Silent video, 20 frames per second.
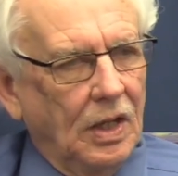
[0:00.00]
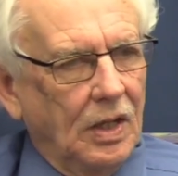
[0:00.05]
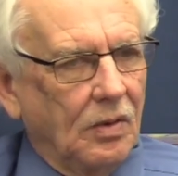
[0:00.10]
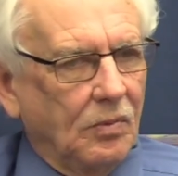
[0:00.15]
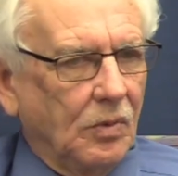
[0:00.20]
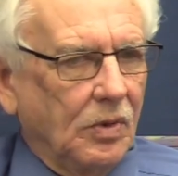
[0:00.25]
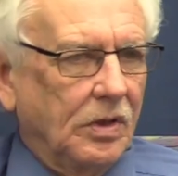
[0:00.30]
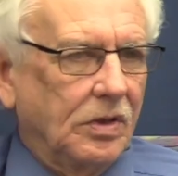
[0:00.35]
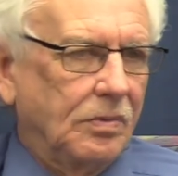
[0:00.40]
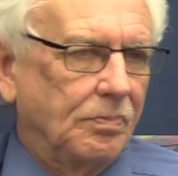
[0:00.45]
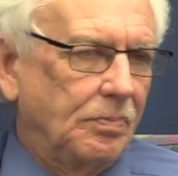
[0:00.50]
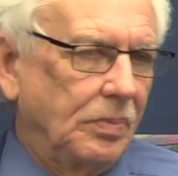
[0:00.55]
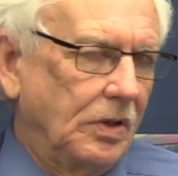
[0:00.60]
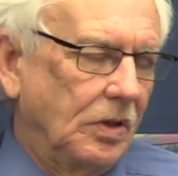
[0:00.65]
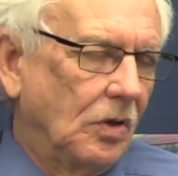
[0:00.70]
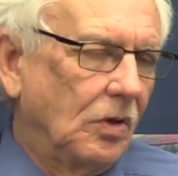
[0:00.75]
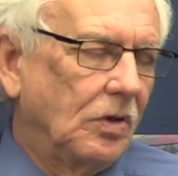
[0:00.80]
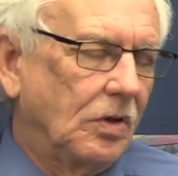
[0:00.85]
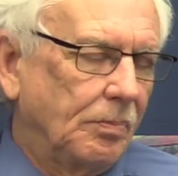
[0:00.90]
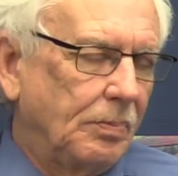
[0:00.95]

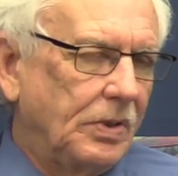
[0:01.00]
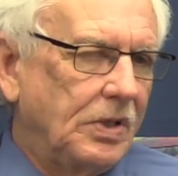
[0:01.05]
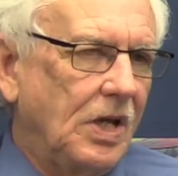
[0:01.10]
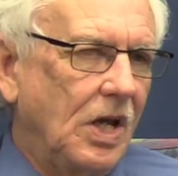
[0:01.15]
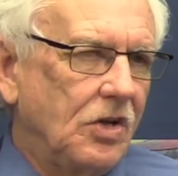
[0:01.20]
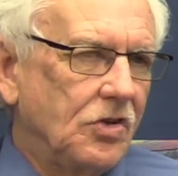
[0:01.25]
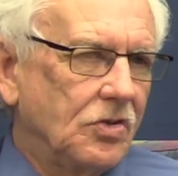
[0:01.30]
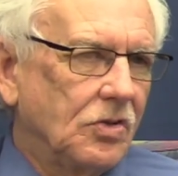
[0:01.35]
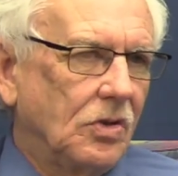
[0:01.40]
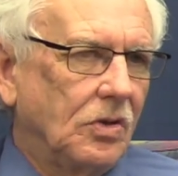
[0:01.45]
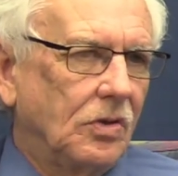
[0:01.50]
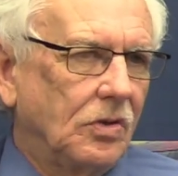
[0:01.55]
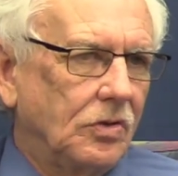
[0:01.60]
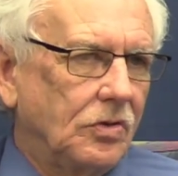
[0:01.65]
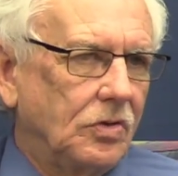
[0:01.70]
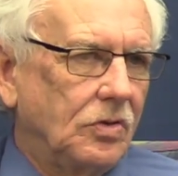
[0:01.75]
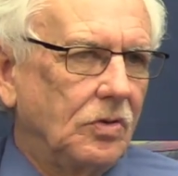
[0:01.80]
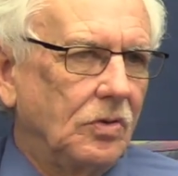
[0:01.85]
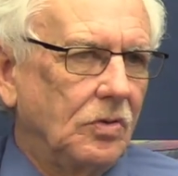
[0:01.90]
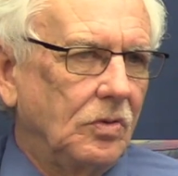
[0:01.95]
the potential
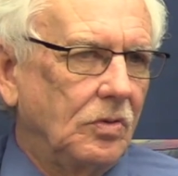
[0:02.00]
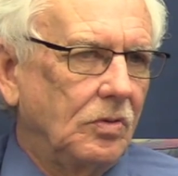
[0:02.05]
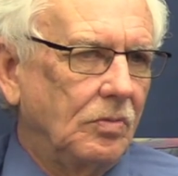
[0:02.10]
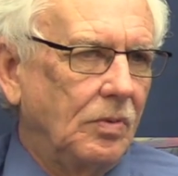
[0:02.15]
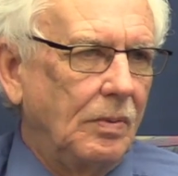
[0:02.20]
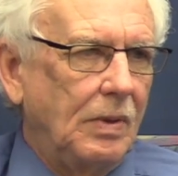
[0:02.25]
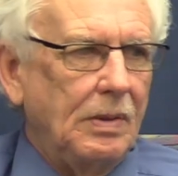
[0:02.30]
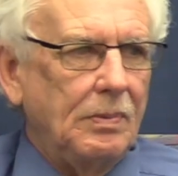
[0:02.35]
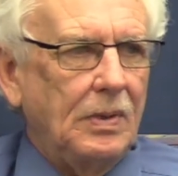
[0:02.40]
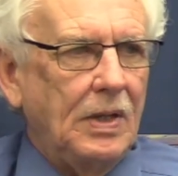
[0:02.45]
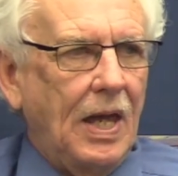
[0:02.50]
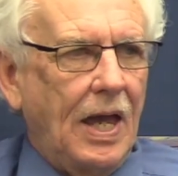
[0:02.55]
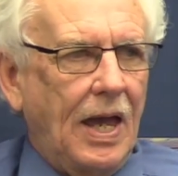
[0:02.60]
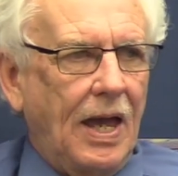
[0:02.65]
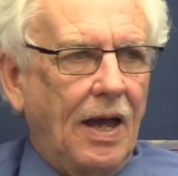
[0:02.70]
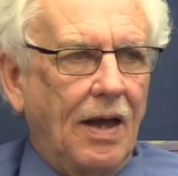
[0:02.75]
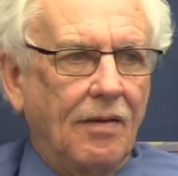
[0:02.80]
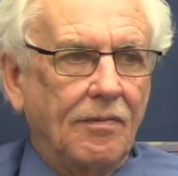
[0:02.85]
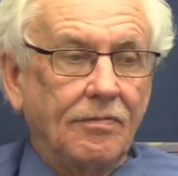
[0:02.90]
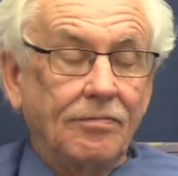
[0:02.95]
to maybe
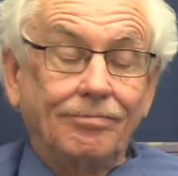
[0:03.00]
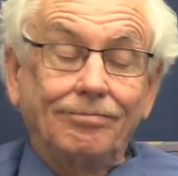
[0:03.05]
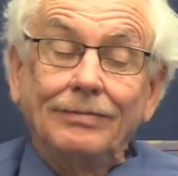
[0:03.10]
have